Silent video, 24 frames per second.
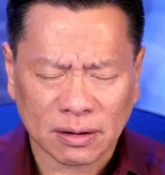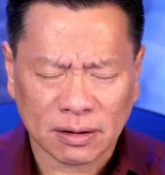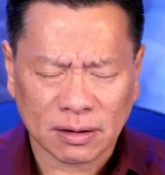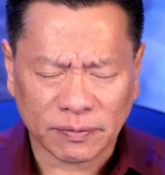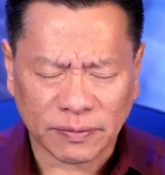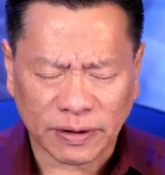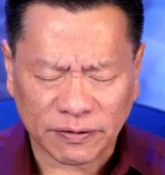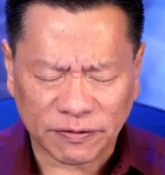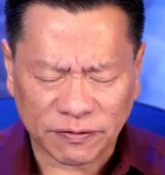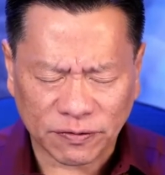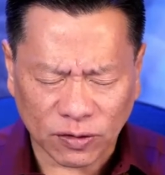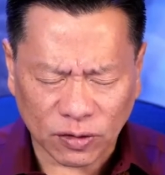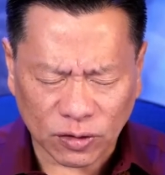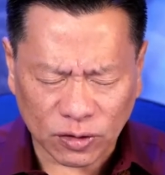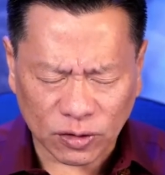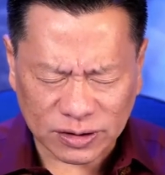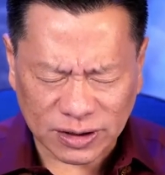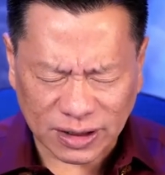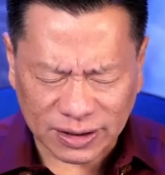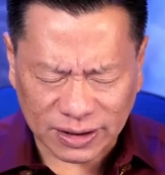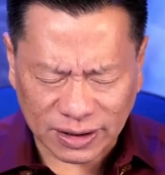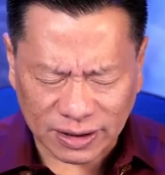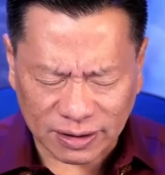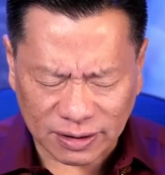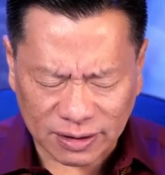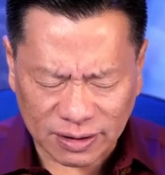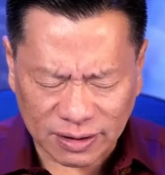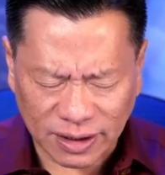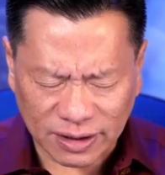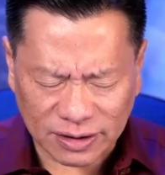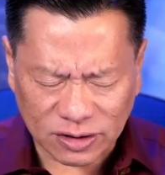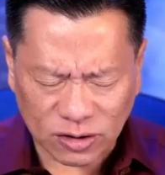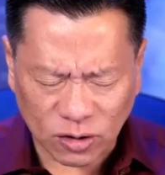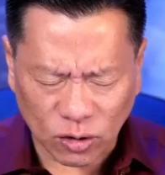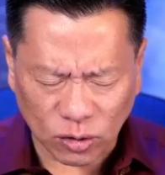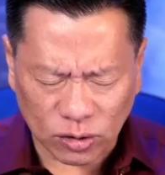You may focus that
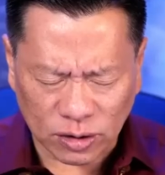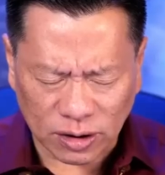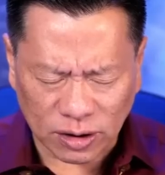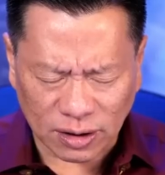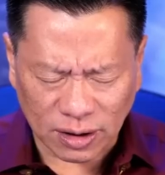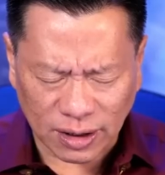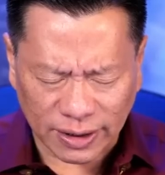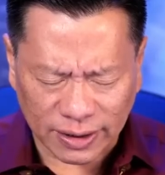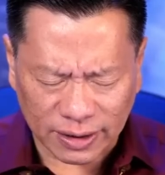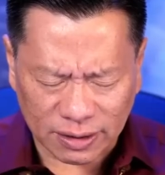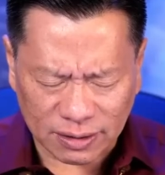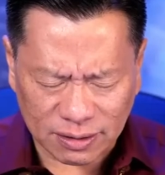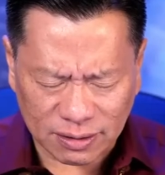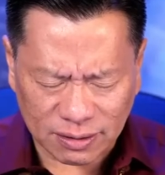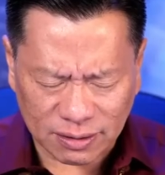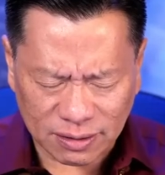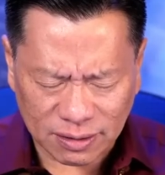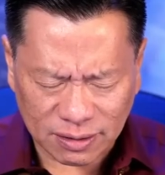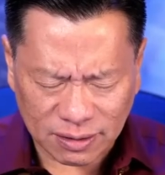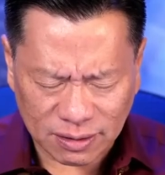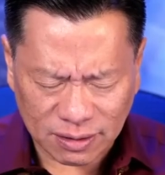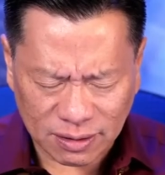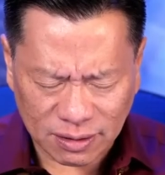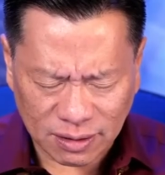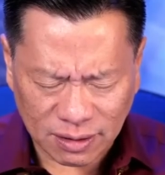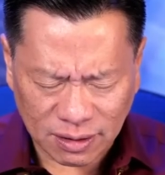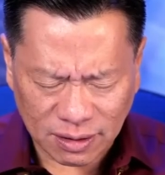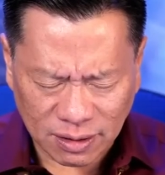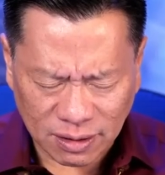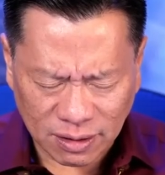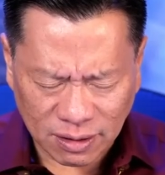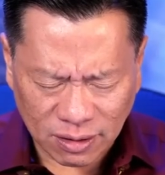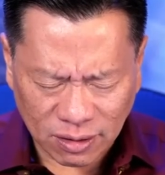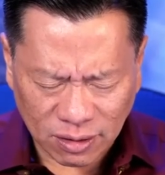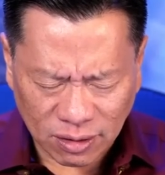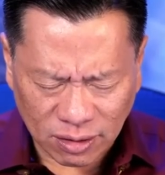intense golden light
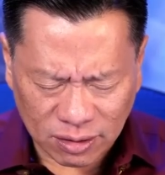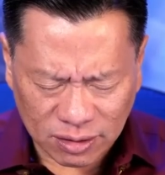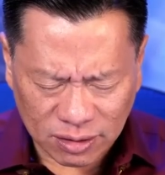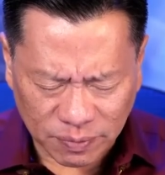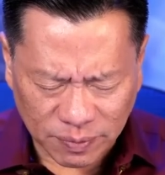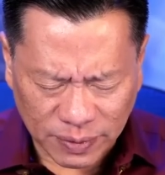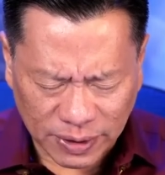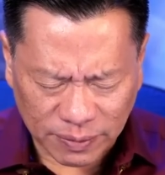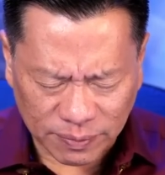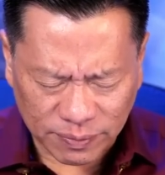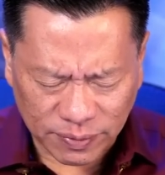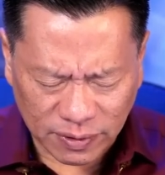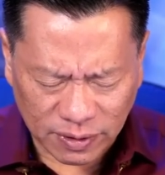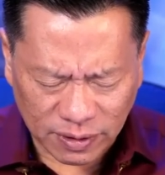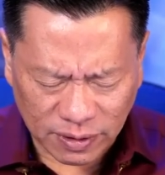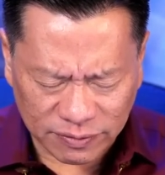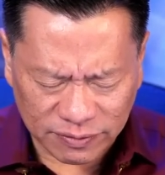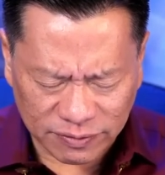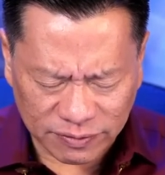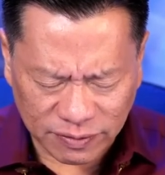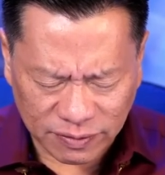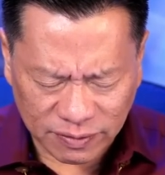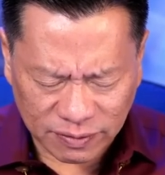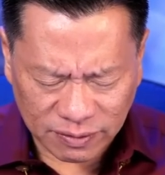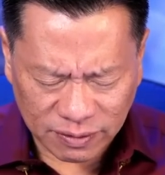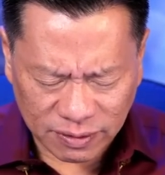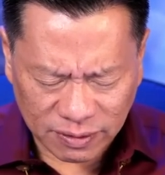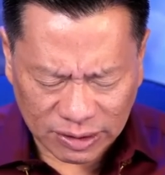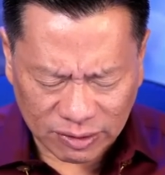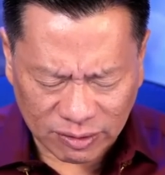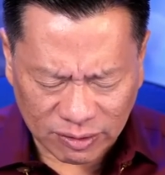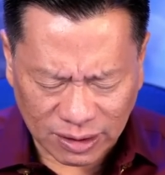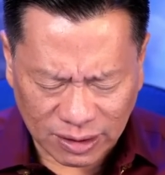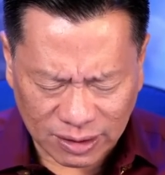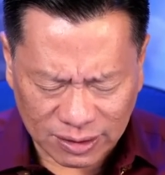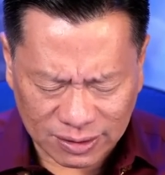on the people of
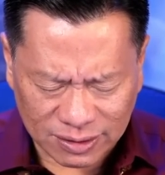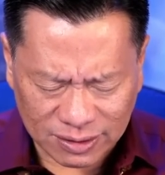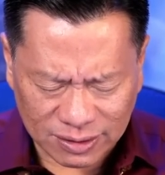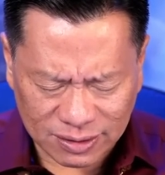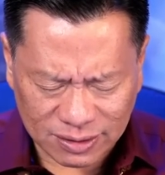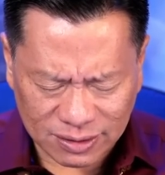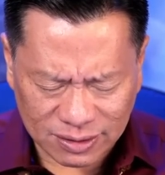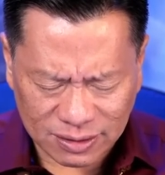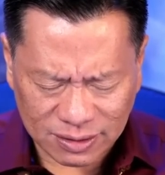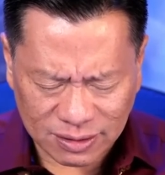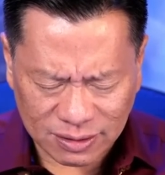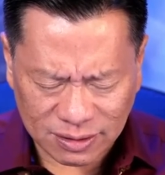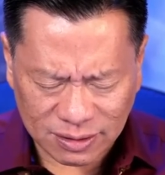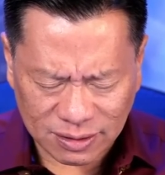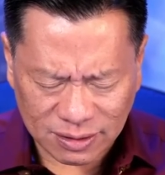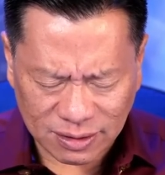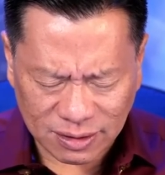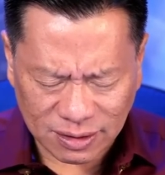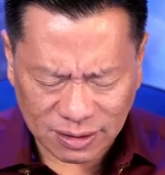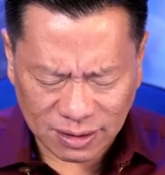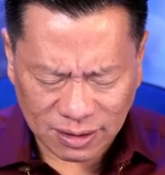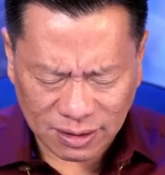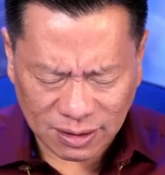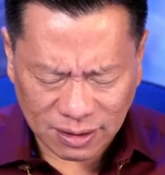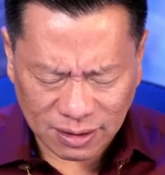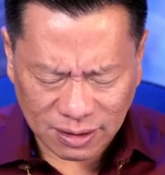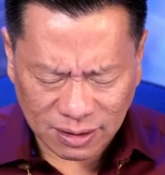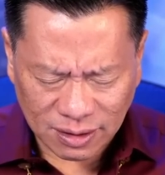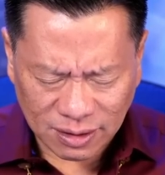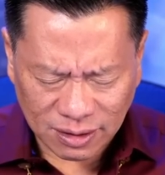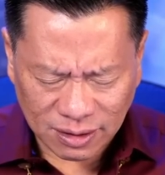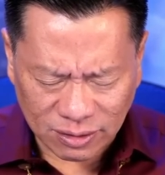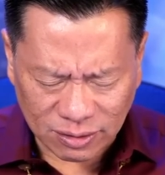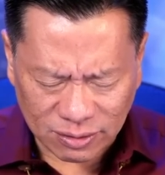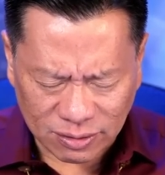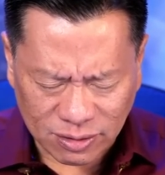Iran,
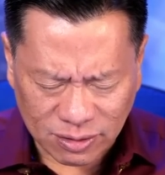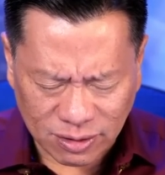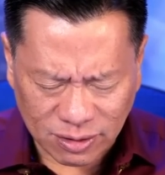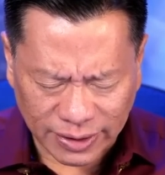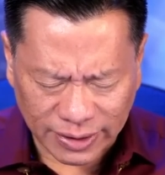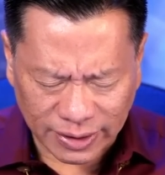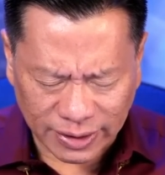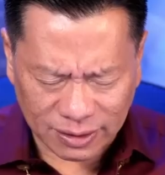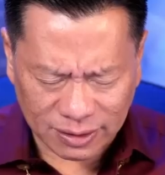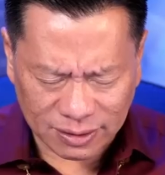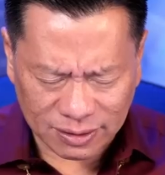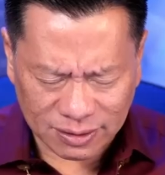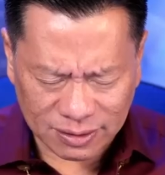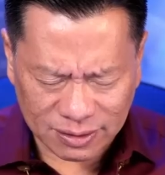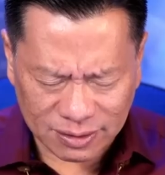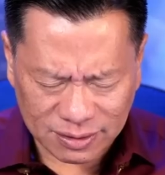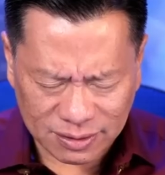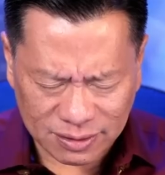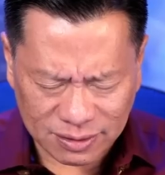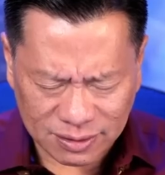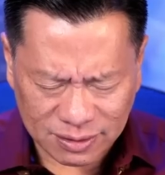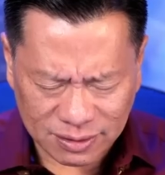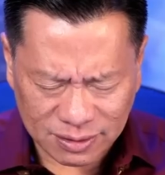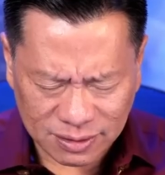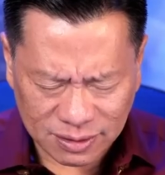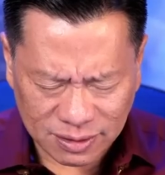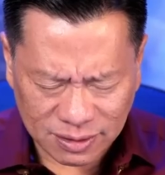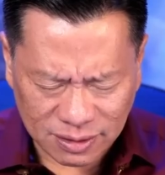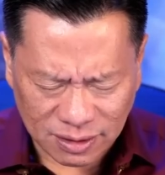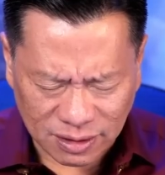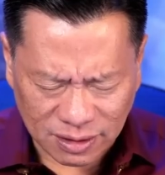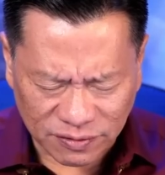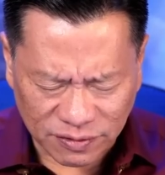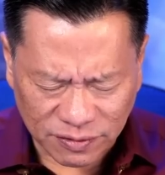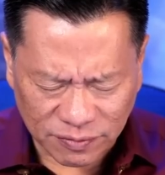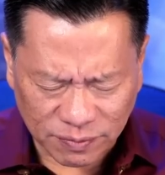Ukraine,
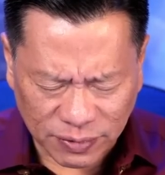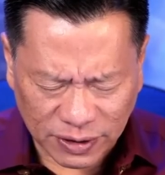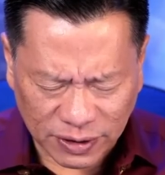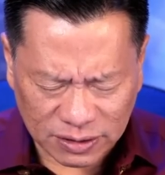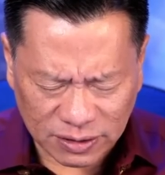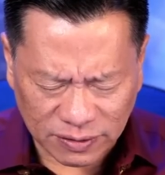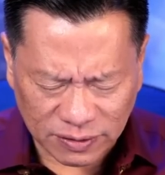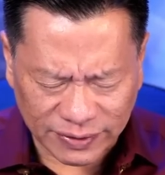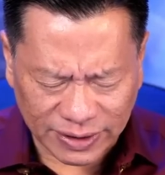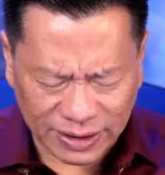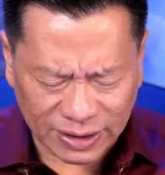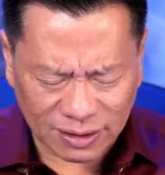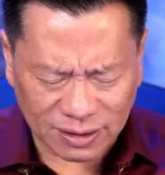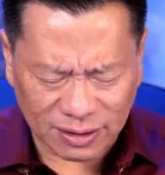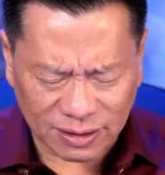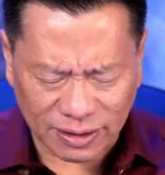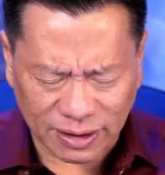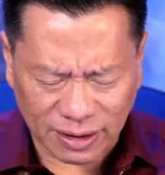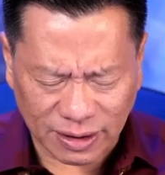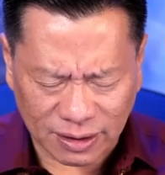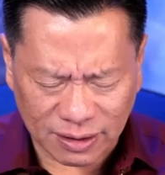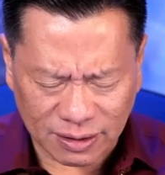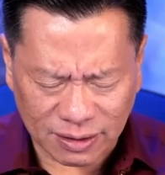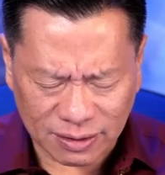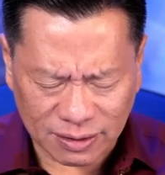different parts of India,